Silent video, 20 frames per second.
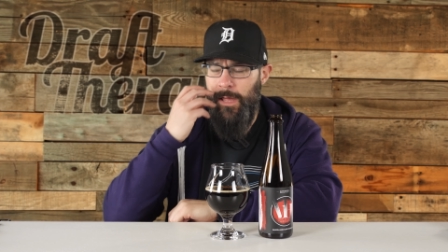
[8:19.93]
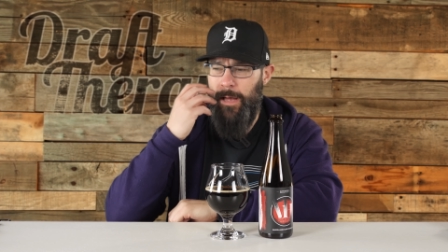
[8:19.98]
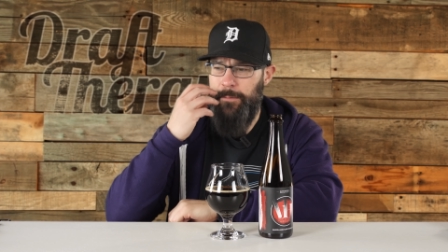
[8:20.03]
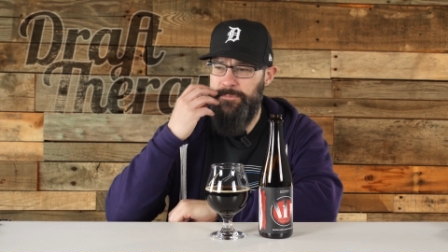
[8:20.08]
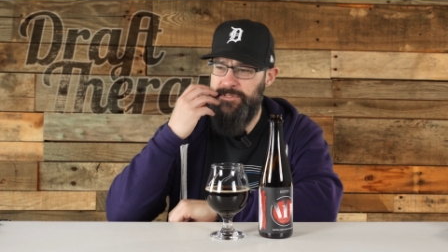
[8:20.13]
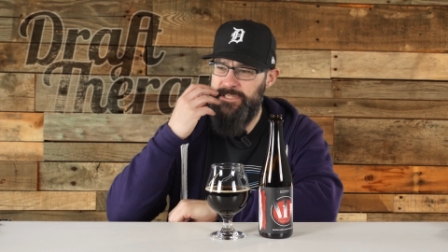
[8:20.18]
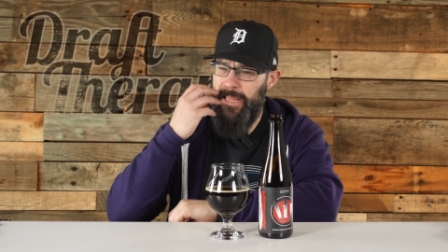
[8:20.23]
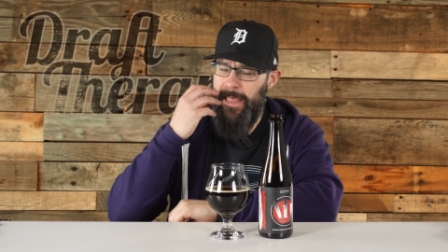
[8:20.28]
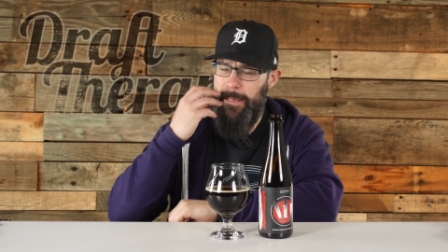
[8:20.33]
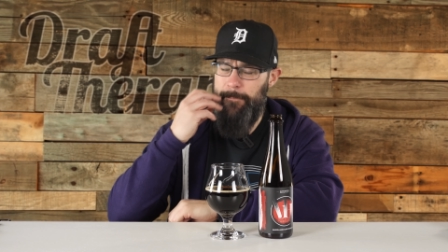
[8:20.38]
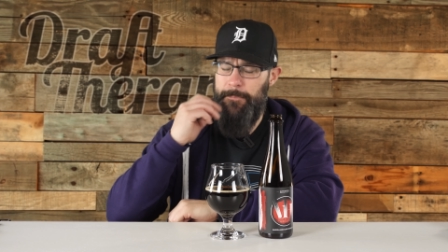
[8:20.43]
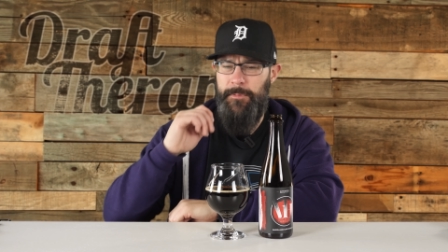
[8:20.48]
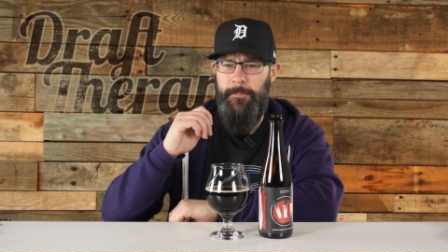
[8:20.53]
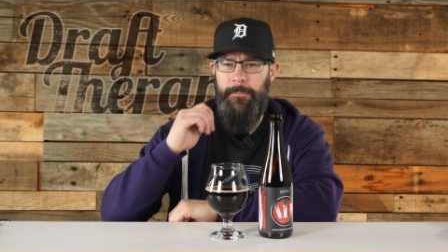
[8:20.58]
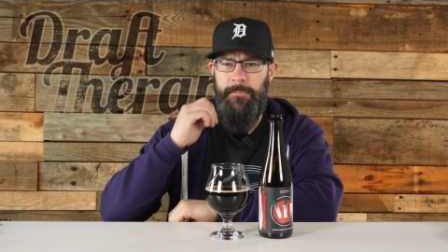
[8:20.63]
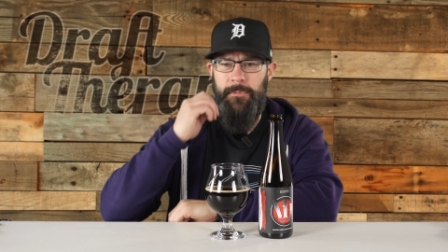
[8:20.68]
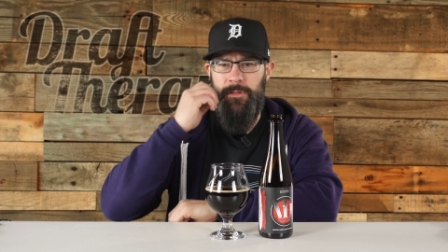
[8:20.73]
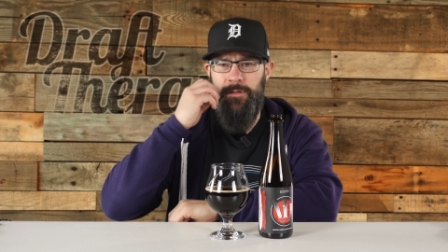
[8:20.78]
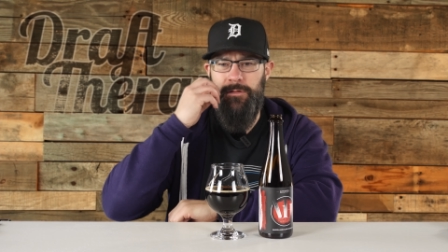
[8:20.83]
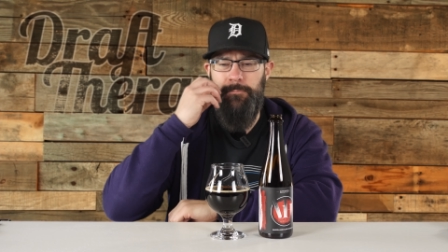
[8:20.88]
I'm
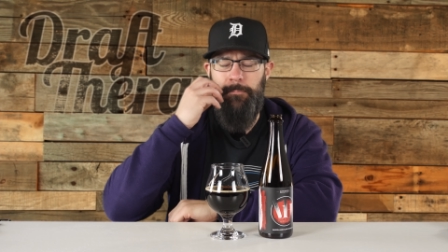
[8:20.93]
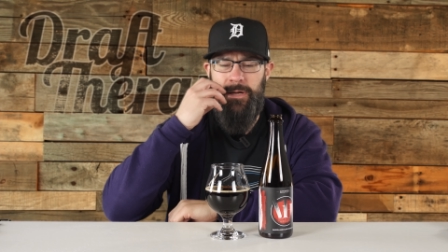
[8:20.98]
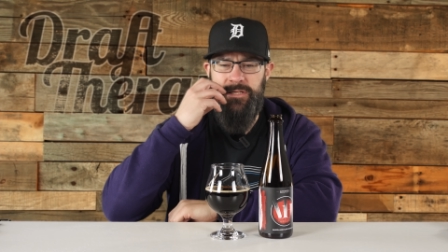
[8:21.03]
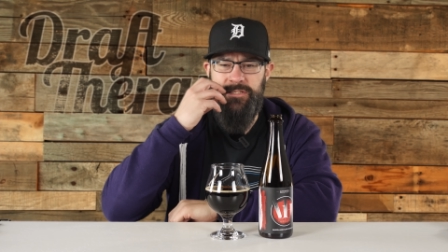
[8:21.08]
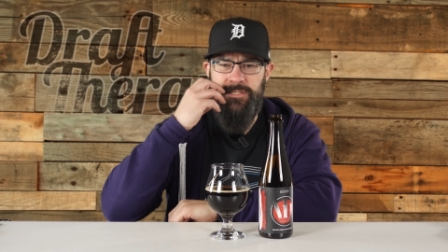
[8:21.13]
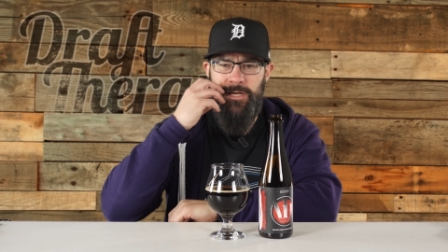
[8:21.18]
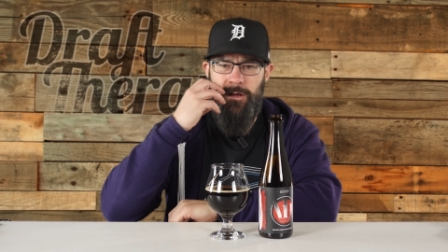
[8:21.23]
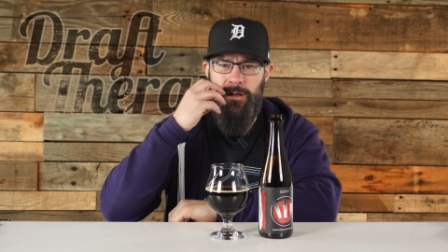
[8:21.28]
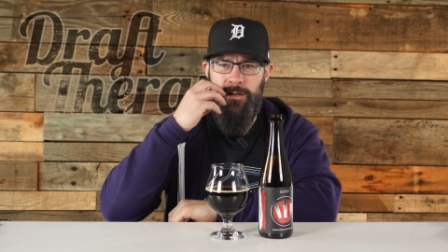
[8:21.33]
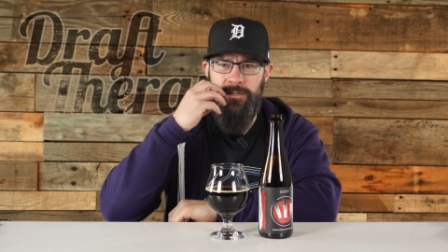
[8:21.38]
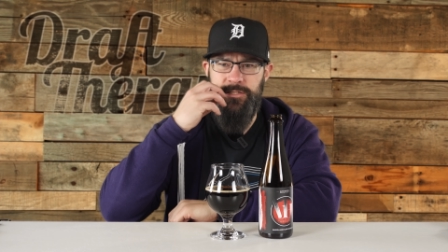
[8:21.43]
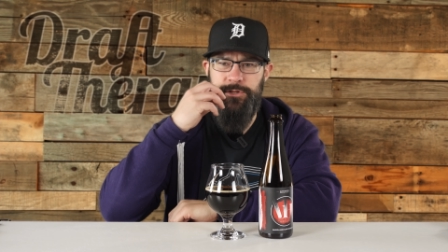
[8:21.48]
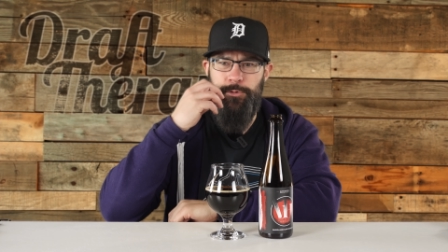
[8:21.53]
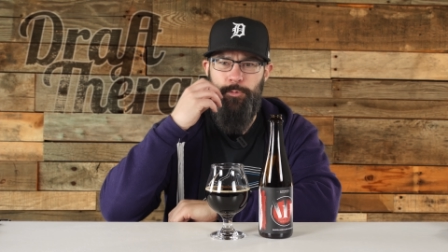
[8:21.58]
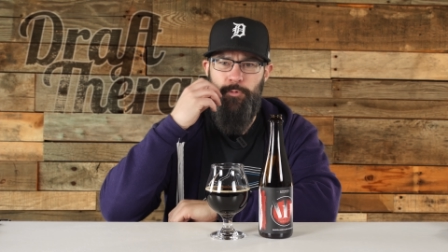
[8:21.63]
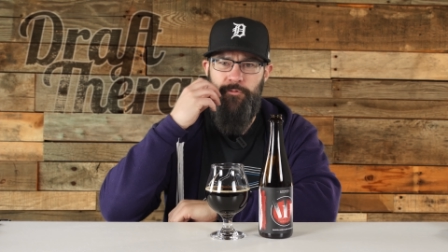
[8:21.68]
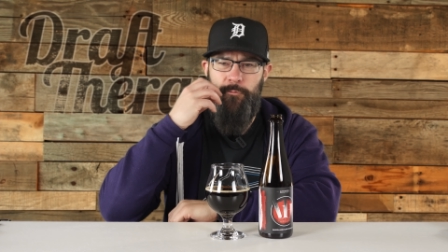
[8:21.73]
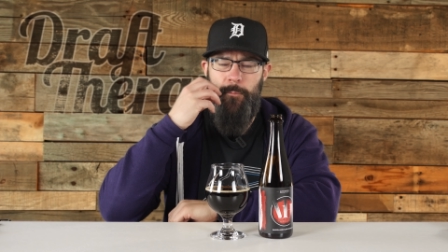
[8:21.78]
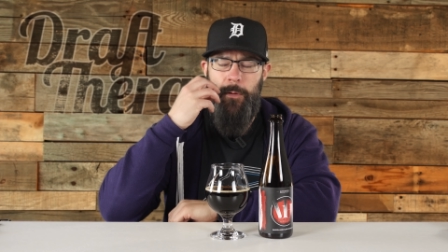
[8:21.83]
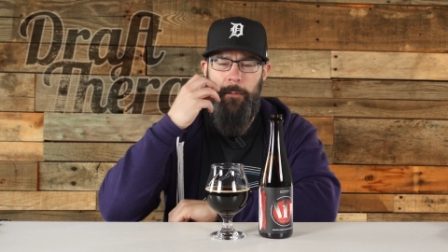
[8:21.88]
slapping the, my tongue against the roof of